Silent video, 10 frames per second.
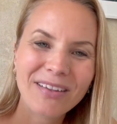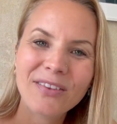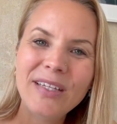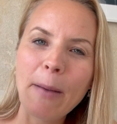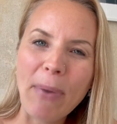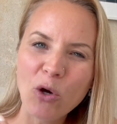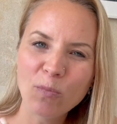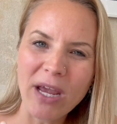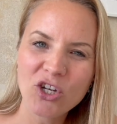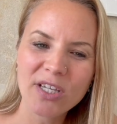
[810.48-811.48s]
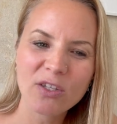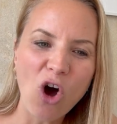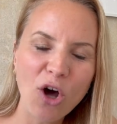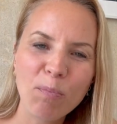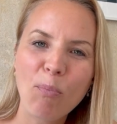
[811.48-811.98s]
the about page is
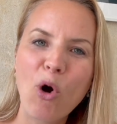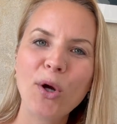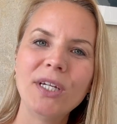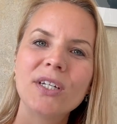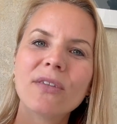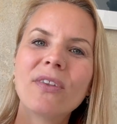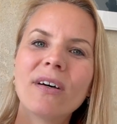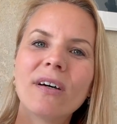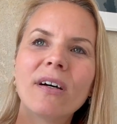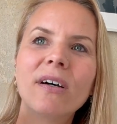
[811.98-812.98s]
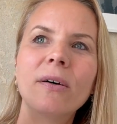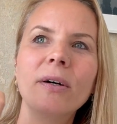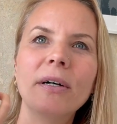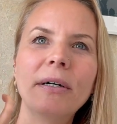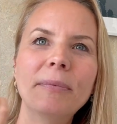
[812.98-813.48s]
on point,
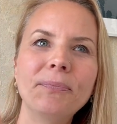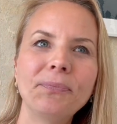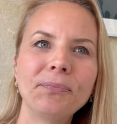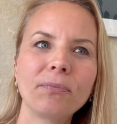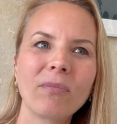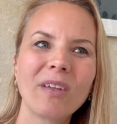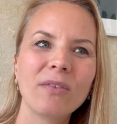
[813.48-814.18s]
the